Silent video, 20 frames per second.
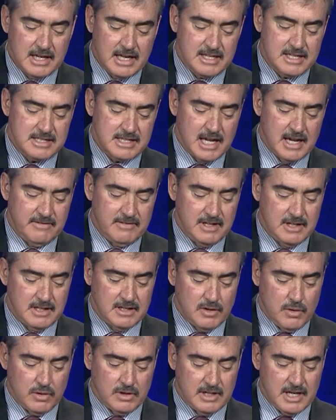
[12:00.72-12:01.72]
and safety in
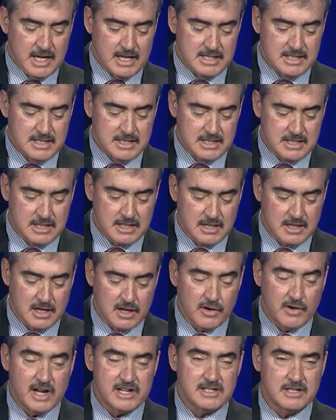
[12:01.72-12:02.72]
North Texas.
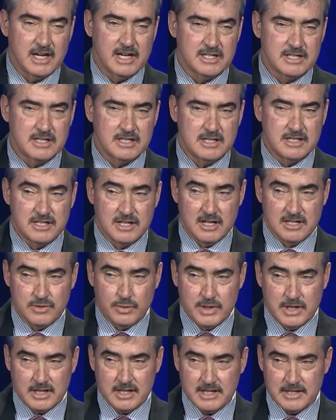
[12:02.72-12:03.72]
Congratulations, Judge
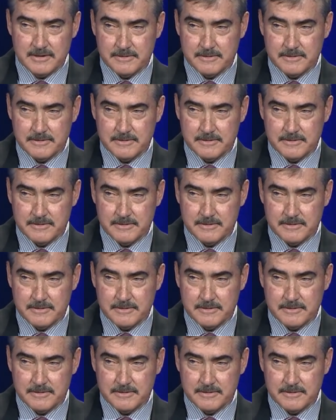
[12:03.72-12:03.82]
Whitley.